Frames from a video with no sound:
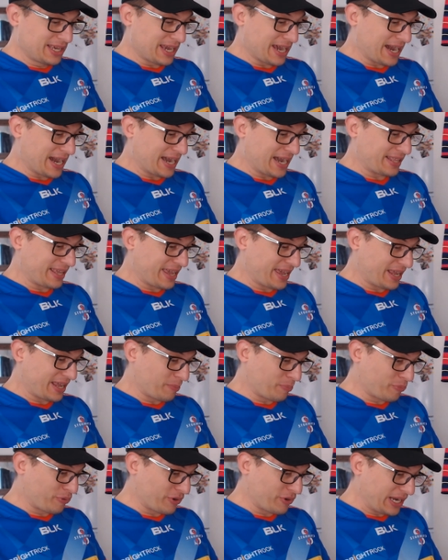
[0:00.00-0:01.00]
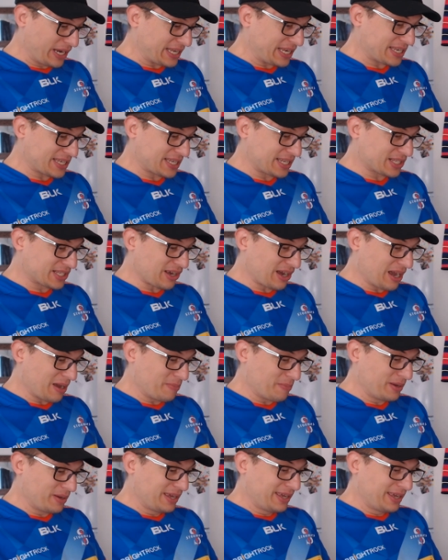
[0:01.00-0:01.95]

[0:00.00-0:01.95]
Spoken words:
They had a pretty decent time